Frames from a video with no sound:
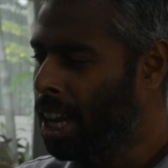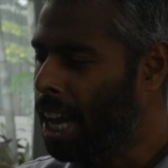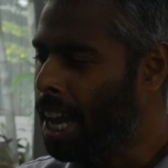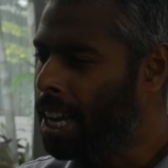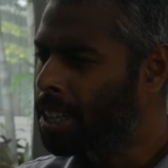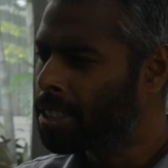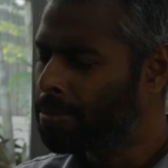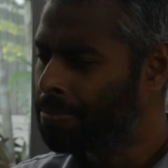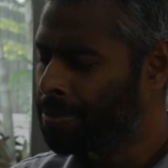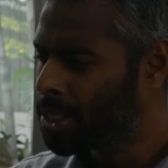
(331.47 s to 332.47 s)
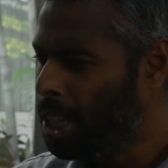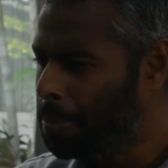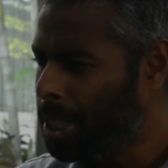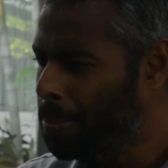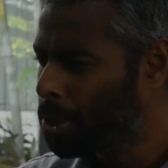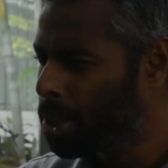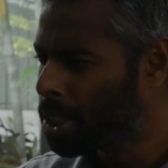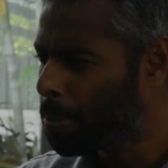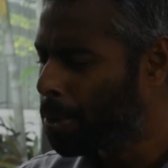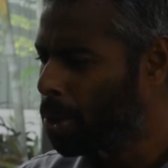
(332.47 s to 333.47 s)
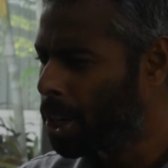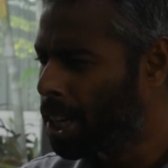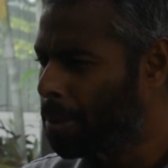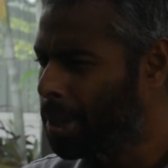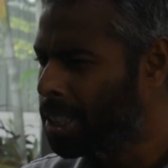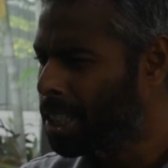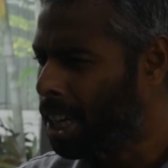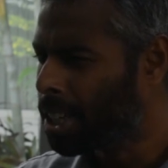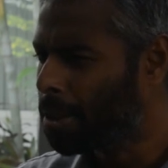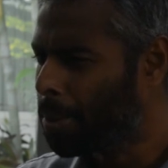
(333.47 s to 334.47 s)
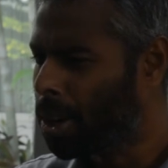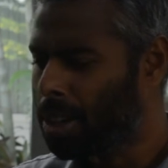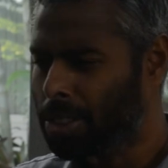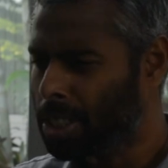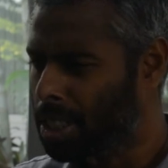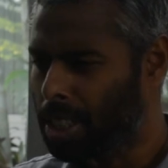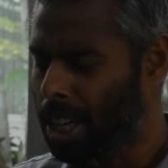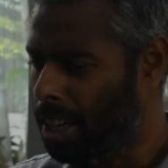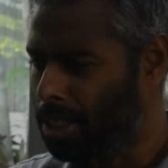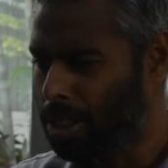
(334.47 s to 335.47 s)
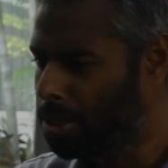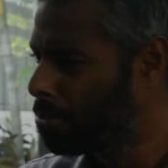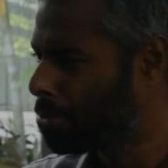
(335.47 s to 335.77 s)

And sometime during the program, I think Uncle Bala said, hey, you know,